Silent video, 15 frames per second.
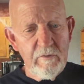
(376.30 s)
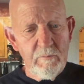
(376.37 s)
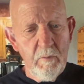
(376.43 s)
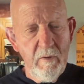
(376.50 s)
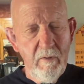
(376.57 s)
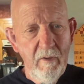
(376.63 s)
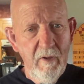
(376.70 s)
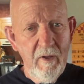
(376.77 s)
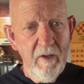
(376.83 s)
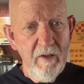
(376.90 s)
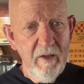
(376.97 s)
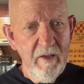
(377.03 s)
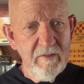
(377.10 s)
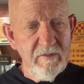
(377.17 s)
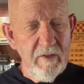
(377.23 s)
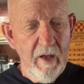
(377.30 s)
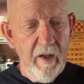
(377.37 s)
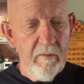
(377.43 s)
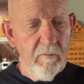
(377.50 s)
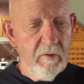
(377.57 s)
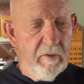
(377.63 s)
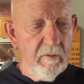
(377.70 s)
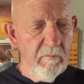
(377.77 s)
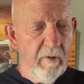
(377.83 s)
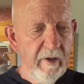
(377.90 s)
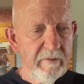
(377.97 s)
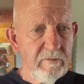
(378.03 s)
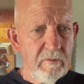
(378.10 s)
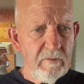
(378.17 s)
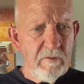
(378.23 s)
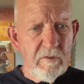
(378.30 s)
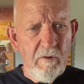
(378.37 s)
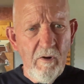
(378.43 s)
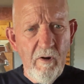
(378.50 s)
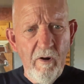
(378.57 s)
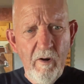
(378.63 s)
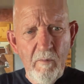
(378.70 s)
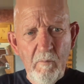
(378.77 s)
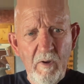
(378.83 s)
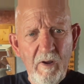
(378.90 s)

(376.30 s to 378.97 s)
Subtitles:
but it's not really razor sharp.